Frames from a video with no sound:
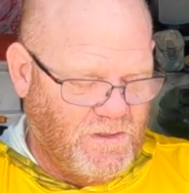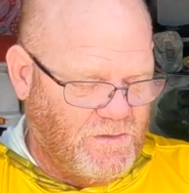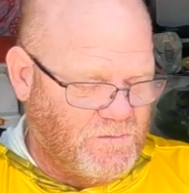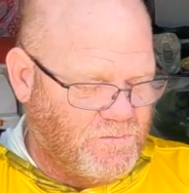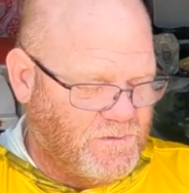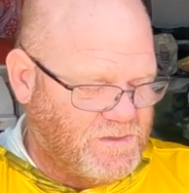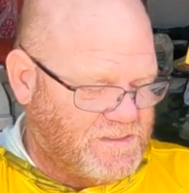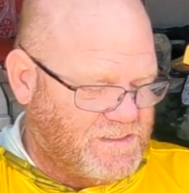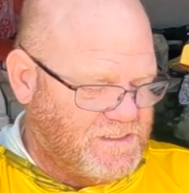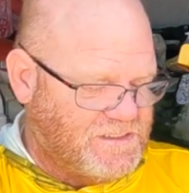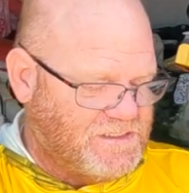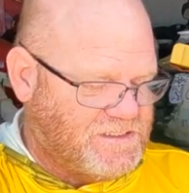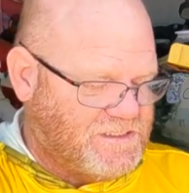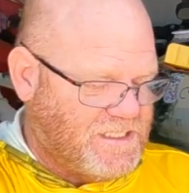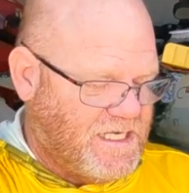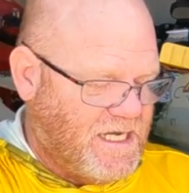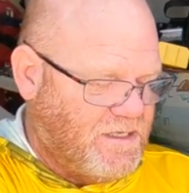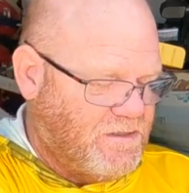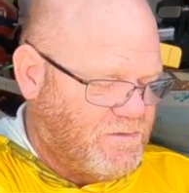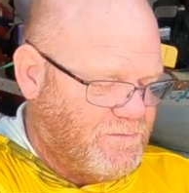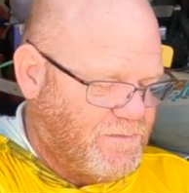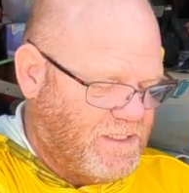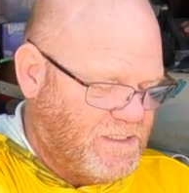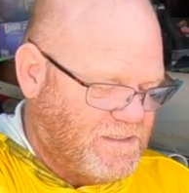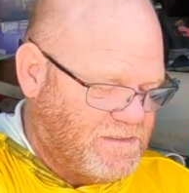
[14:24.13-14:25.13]
with these
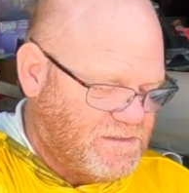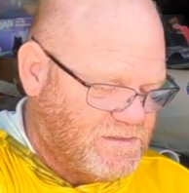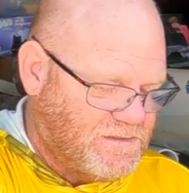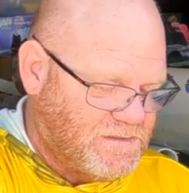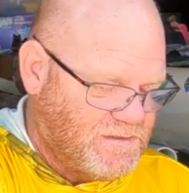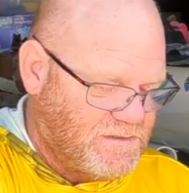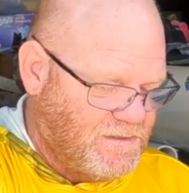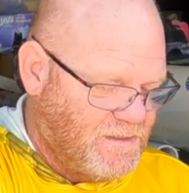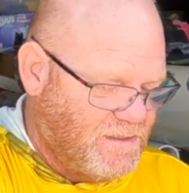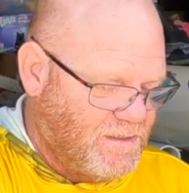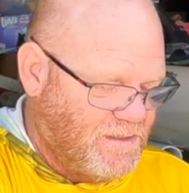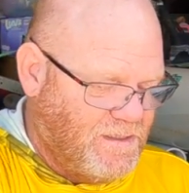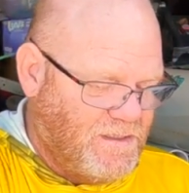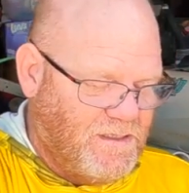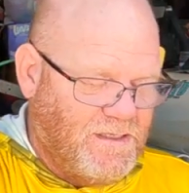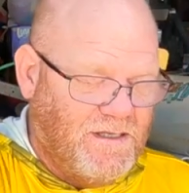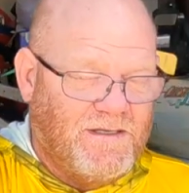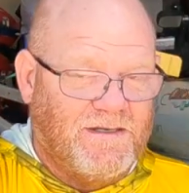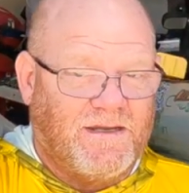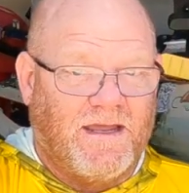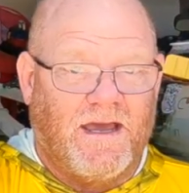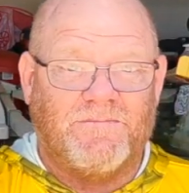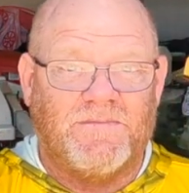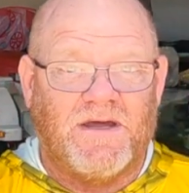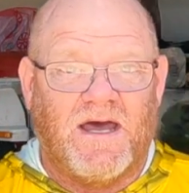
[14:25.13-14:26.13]
chatterbaits.
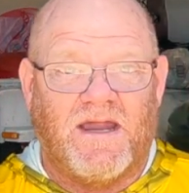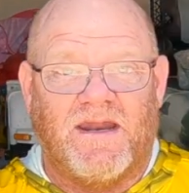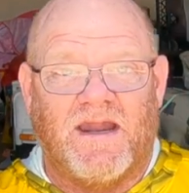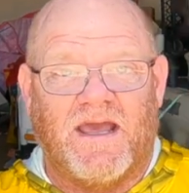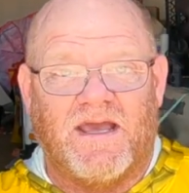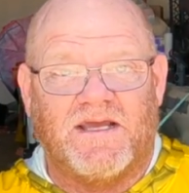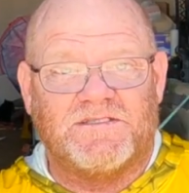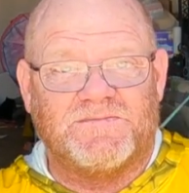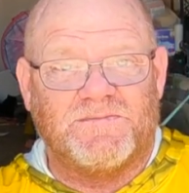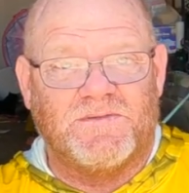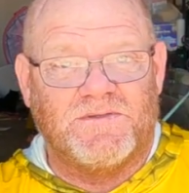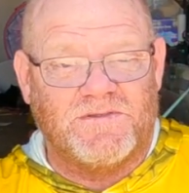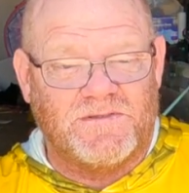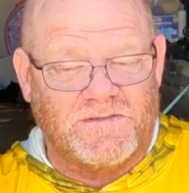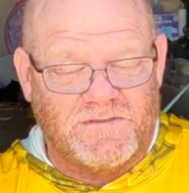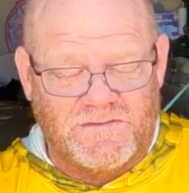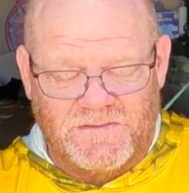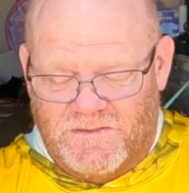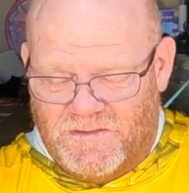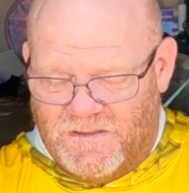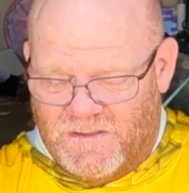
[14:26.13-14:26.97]
Now I'm not an expert,